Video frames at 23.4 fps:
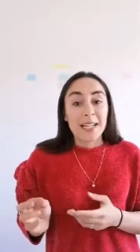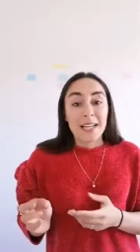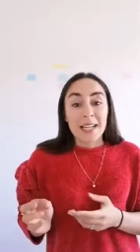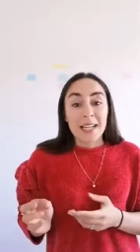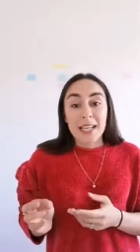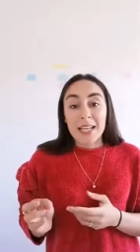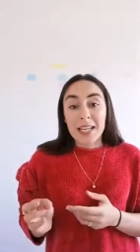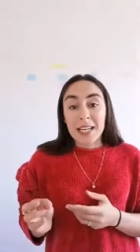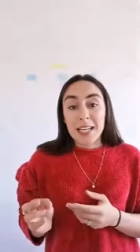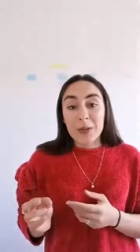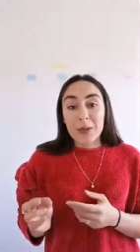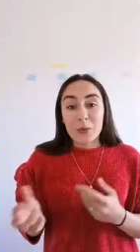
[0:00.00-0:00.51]

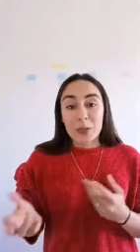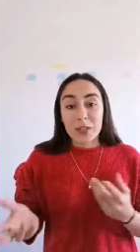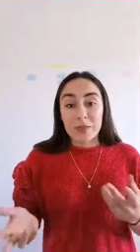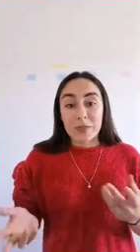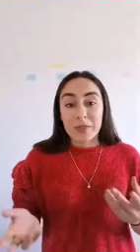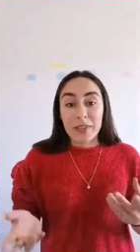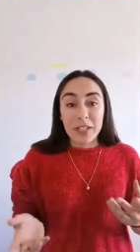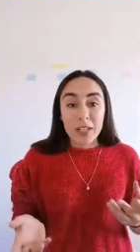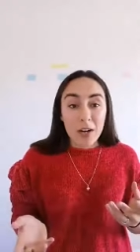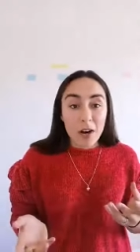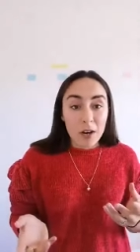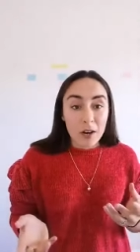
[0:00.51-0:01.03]
He was a
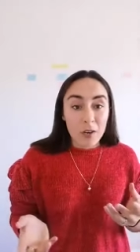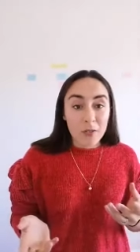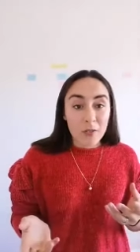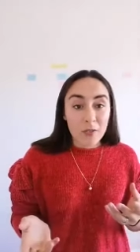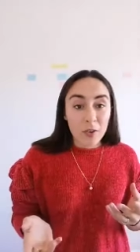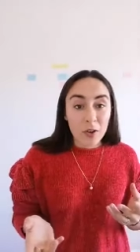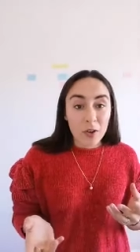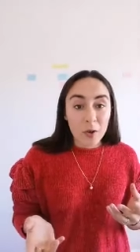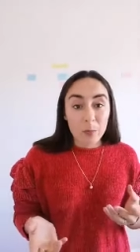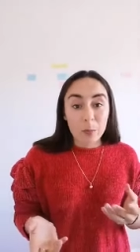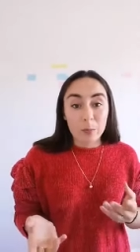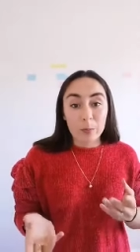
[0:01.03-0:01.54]

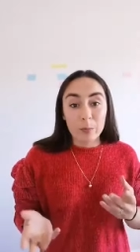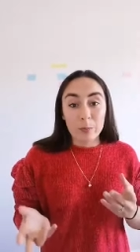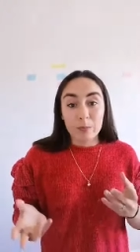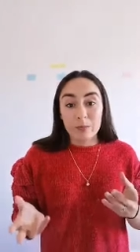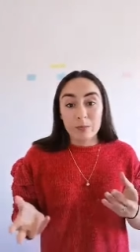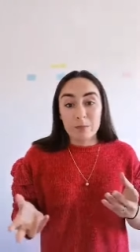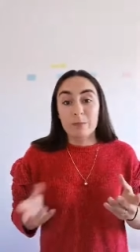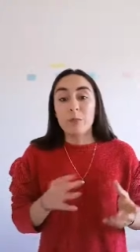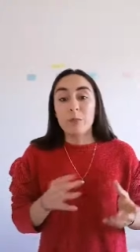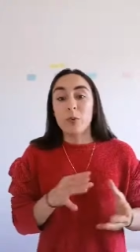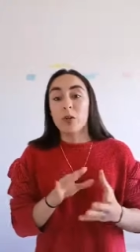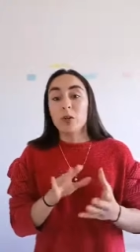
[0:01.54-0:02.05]
videographer,
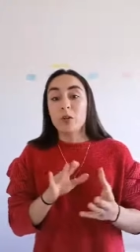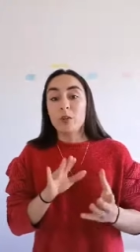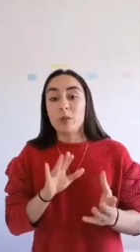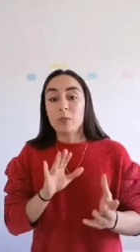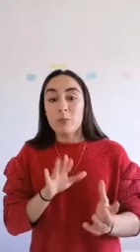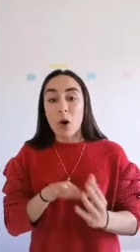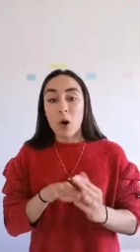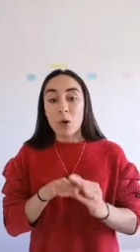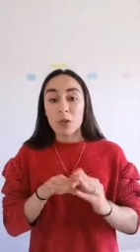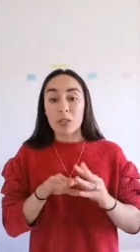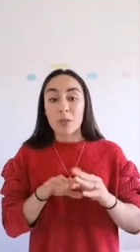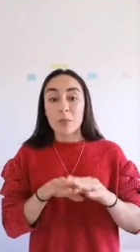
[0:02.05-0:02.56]
but
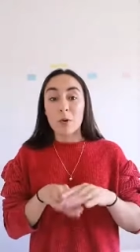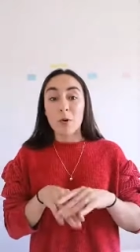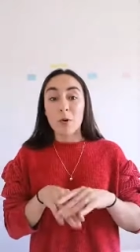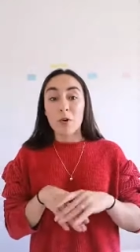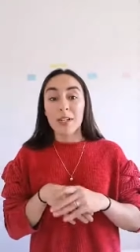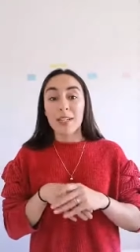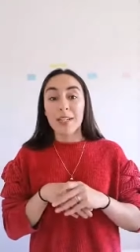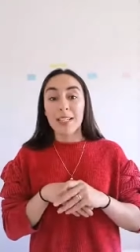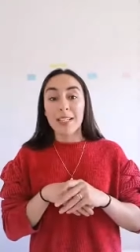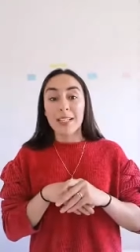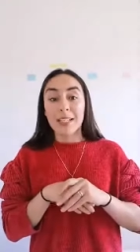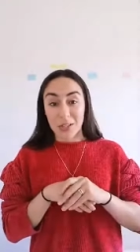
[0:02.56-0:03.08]
most
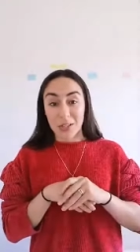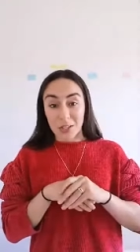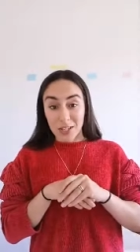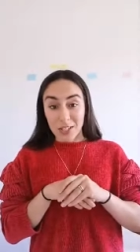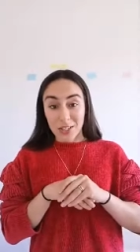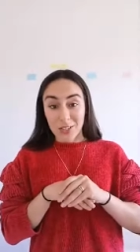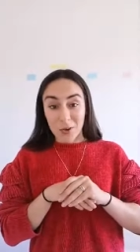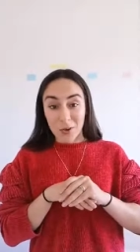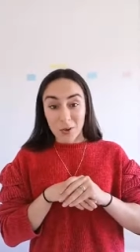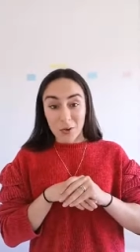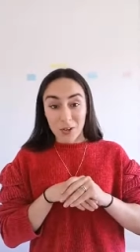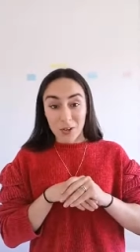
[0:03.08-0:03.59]
importantly to
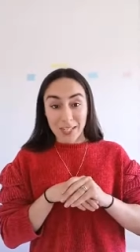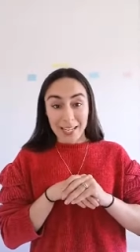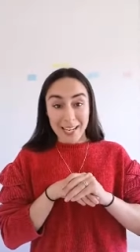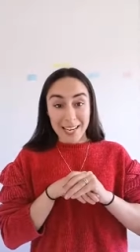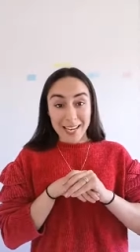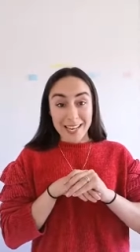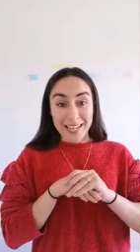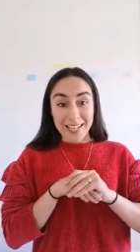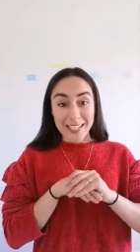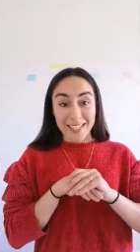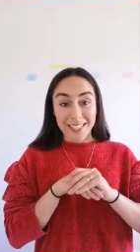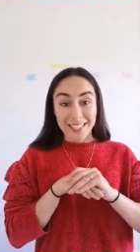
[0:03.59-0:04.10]
this story
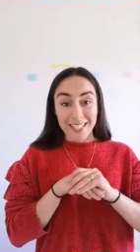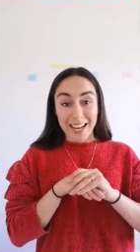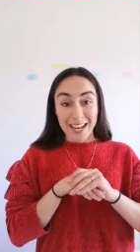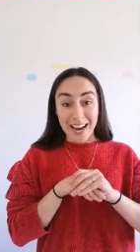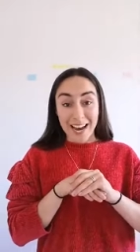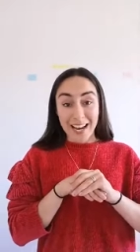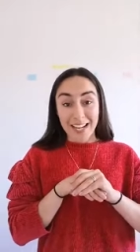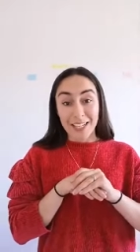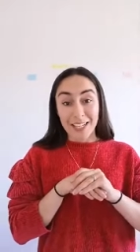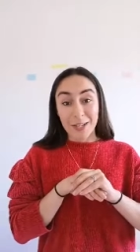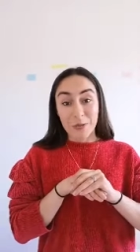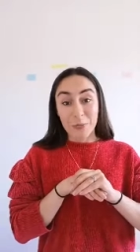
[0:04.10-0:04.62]
is
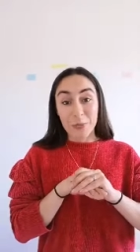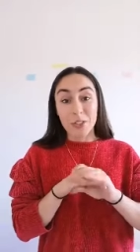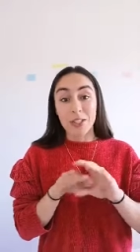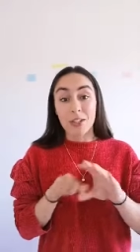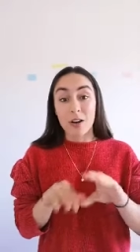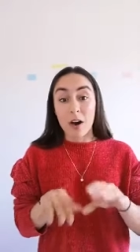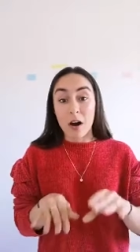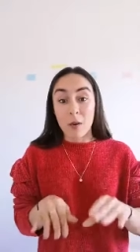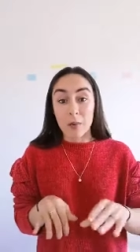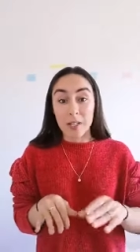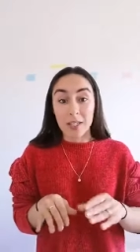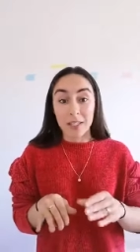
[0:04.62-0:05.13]
that he was a
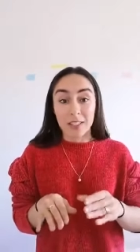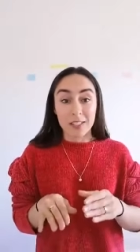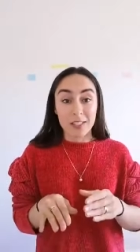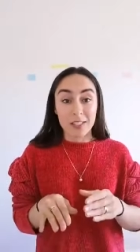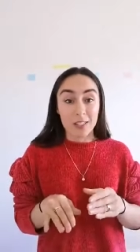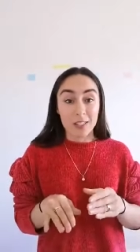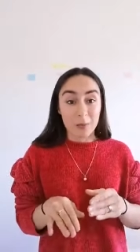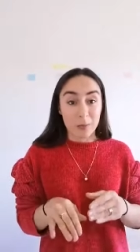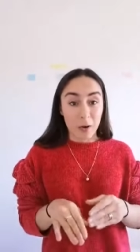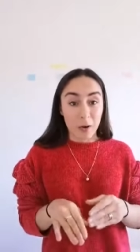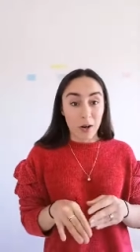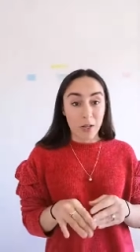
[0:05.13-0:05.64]
communist
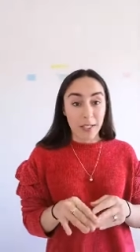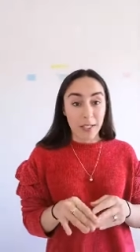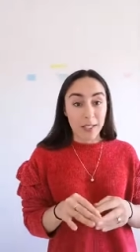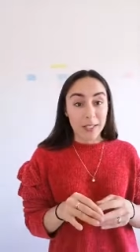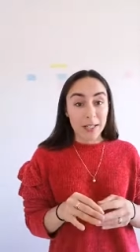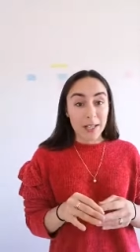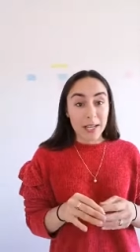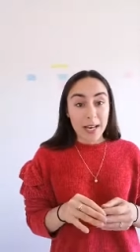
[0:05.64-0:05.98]
spy,